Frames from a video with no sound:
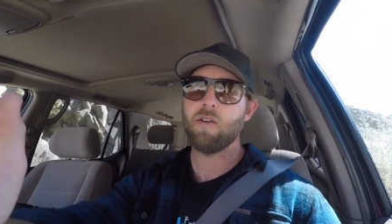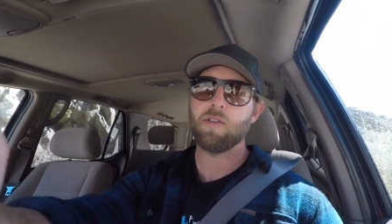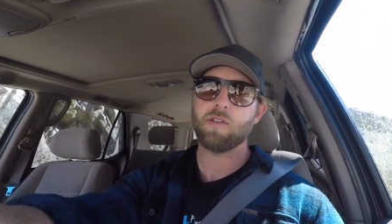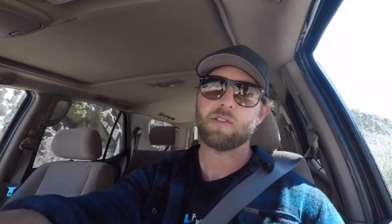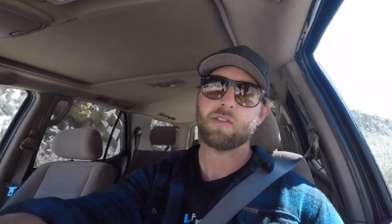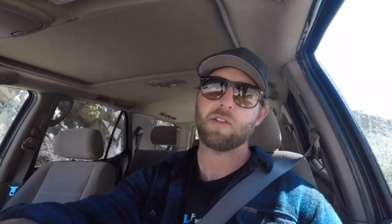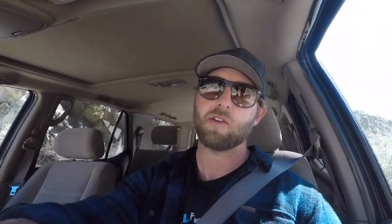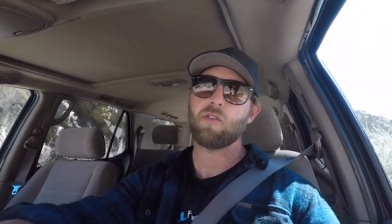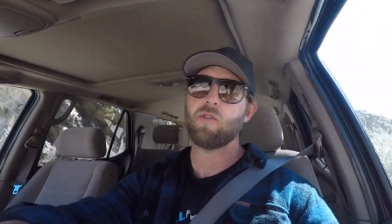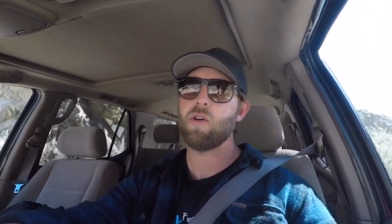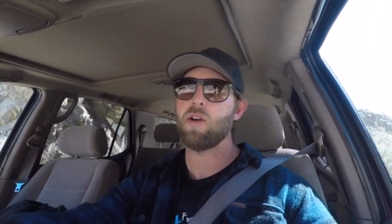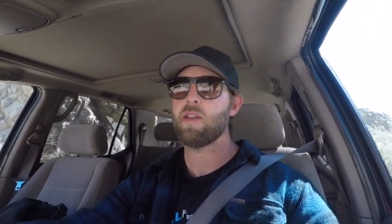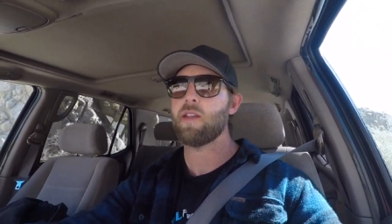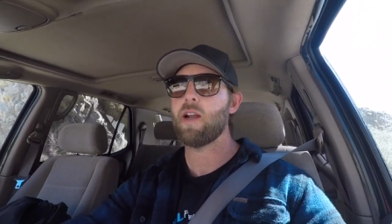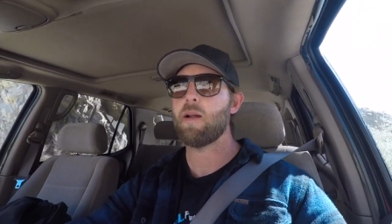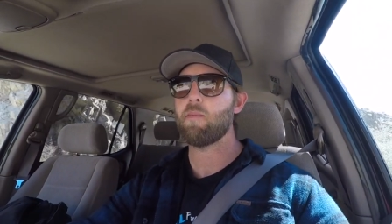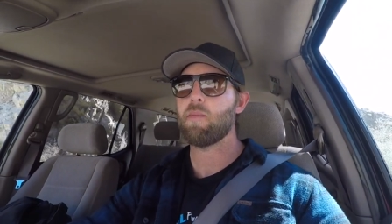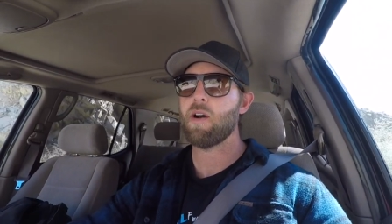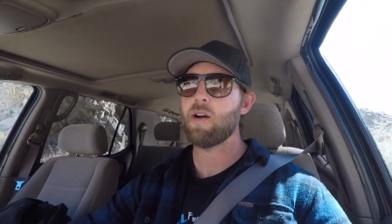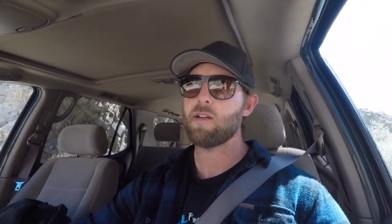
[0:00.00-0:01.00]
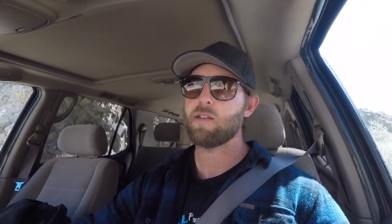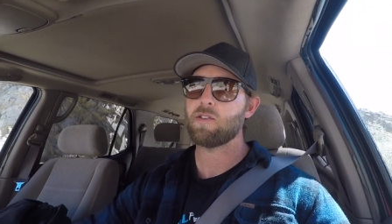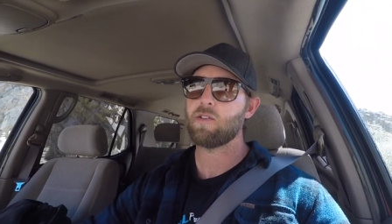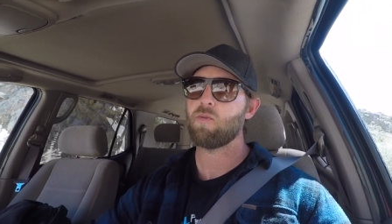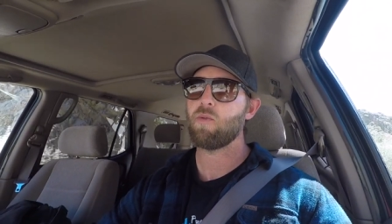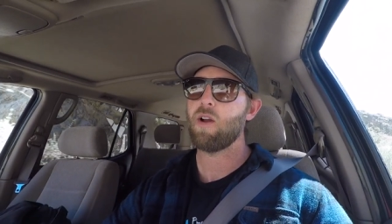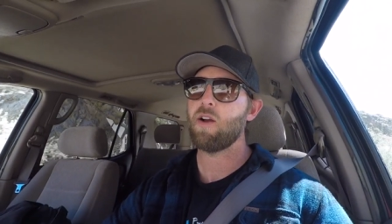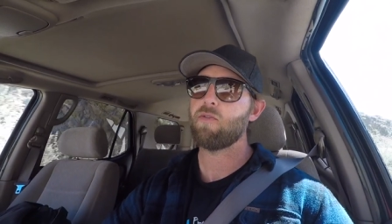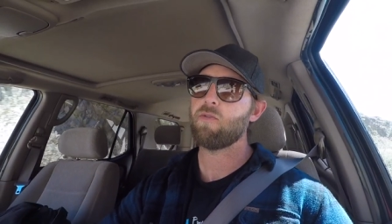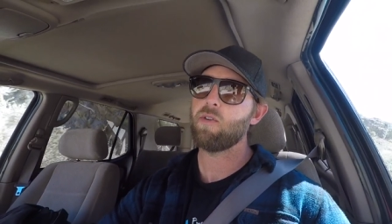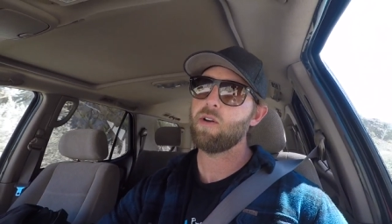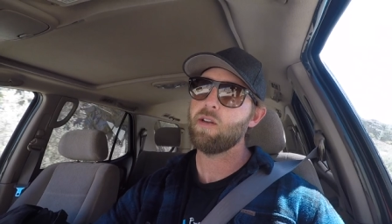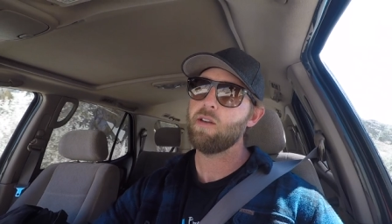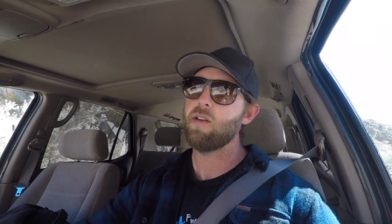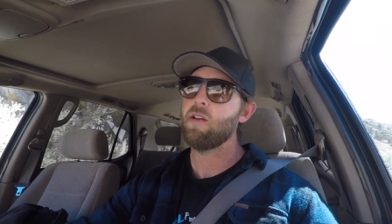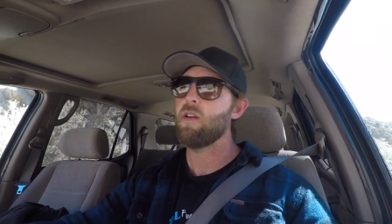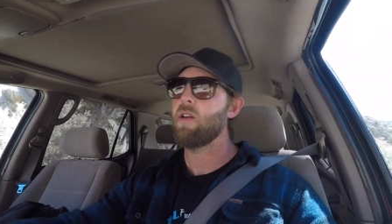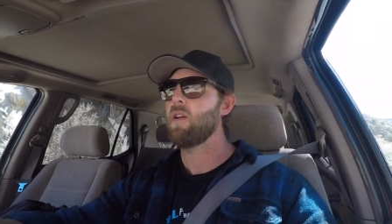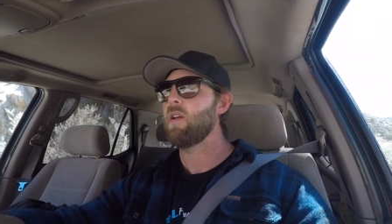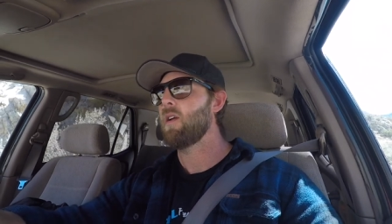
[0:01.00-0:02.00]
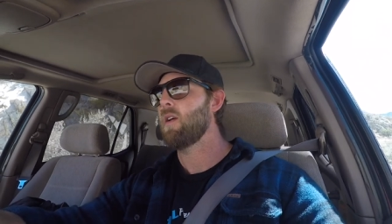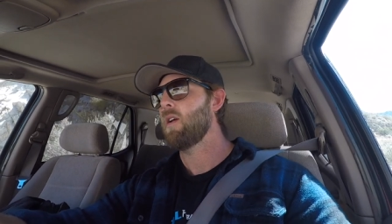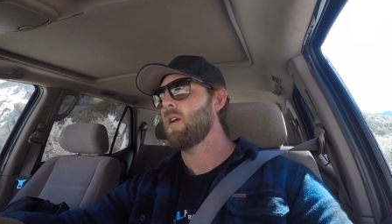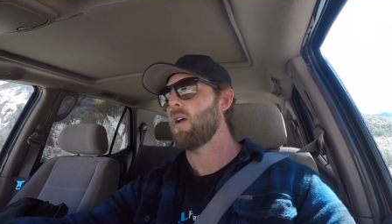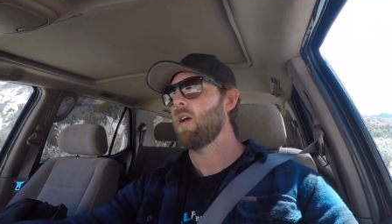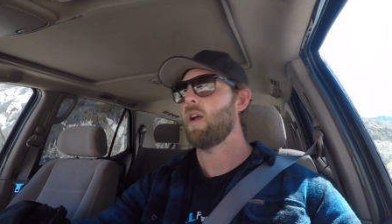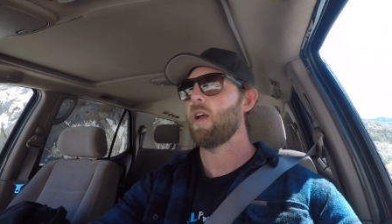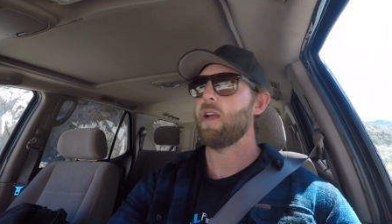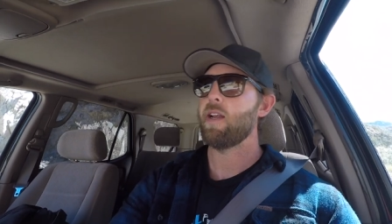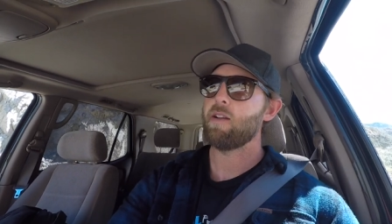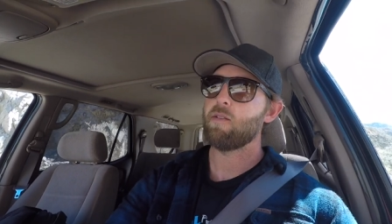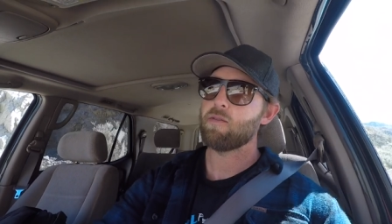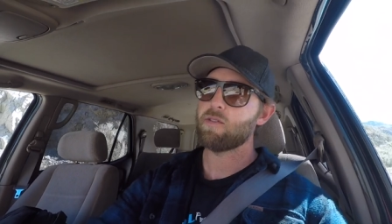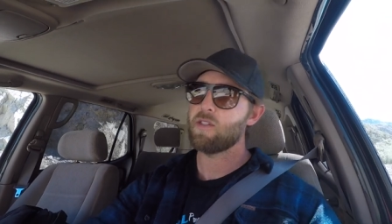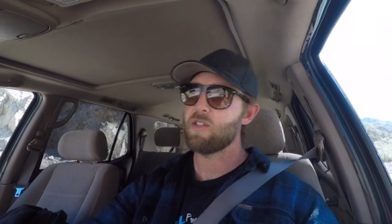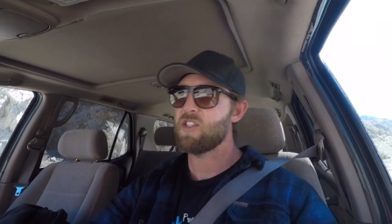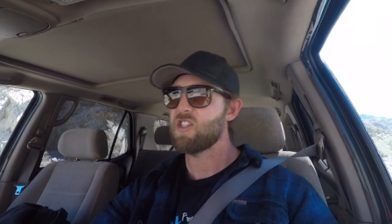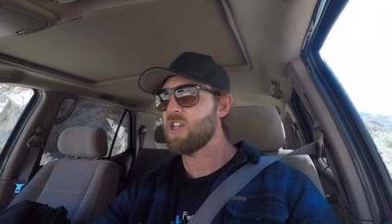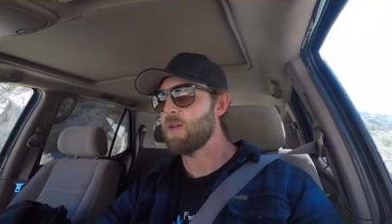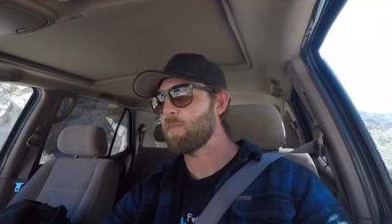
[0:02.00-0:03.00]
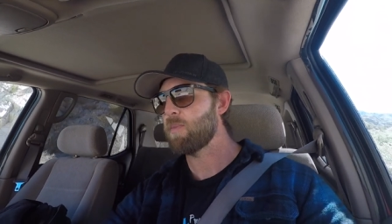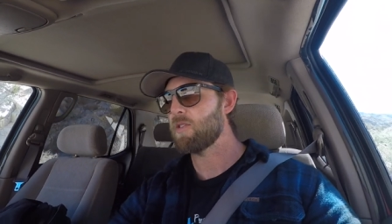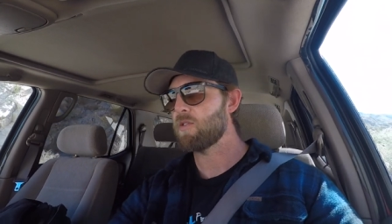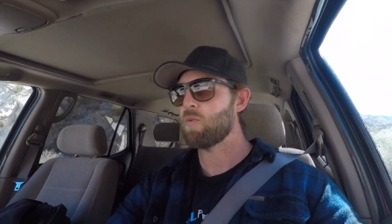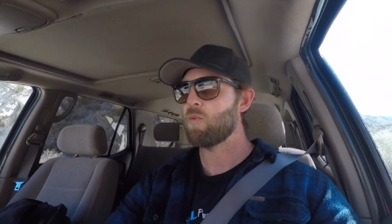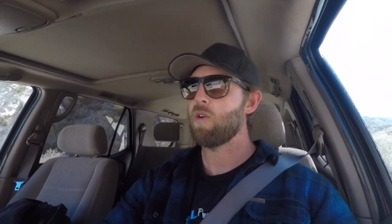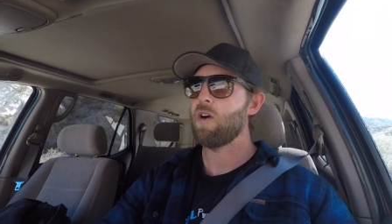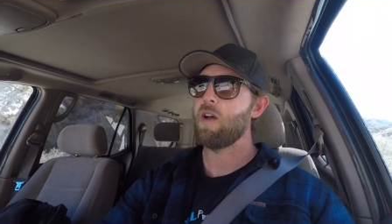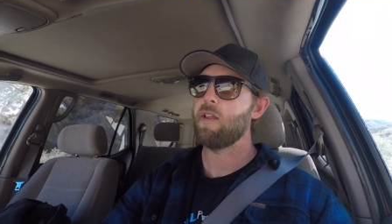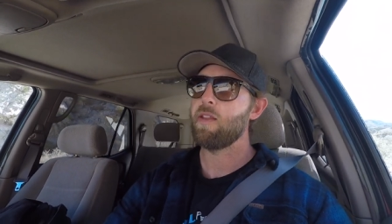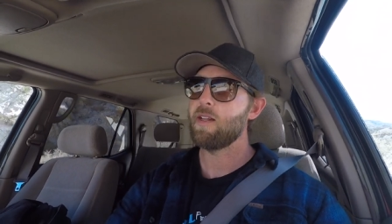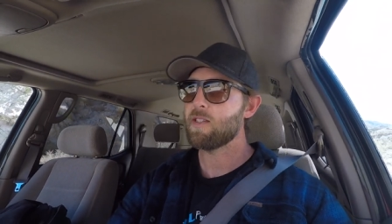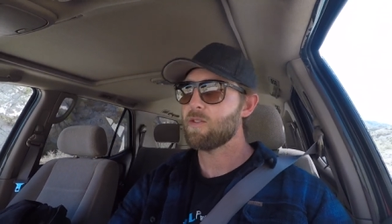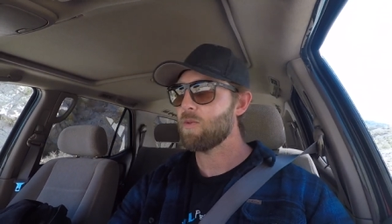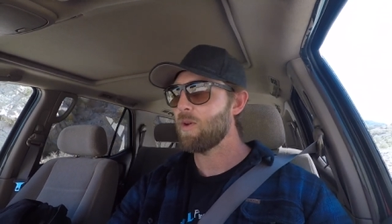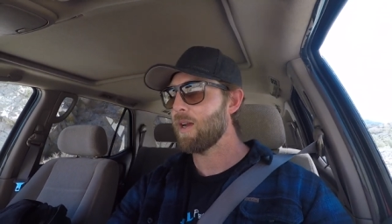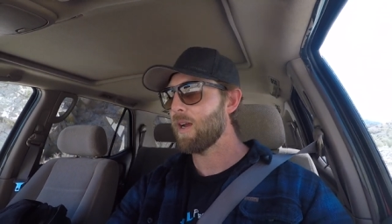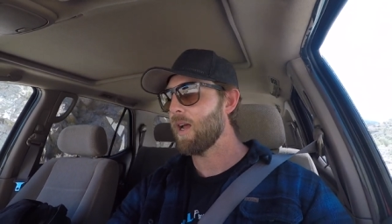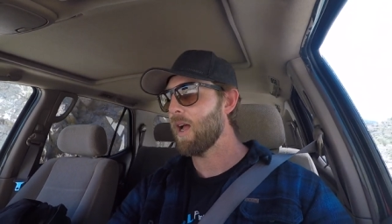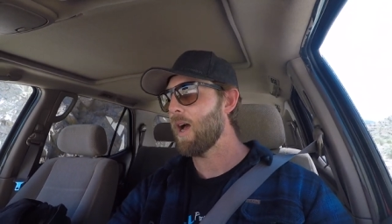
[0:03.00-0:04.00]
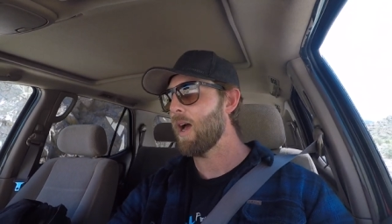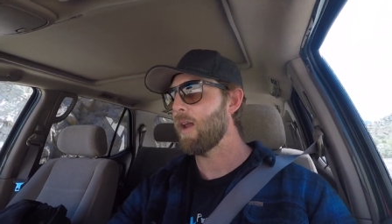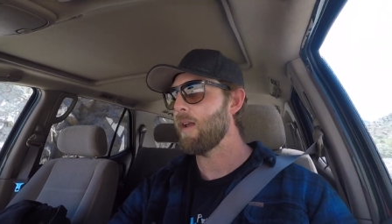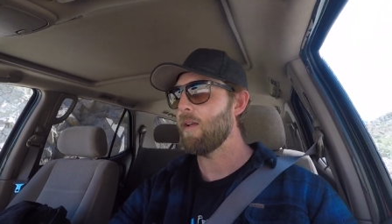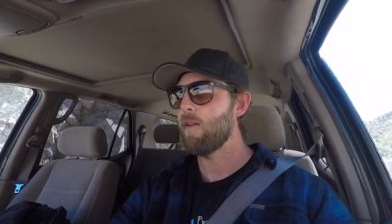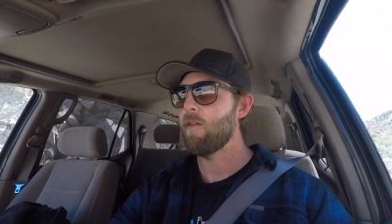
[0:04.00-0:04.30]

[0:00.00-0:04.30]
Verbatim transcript: The Sequoia that I bought is a rough one and it was the cheapest one, that's why I got it.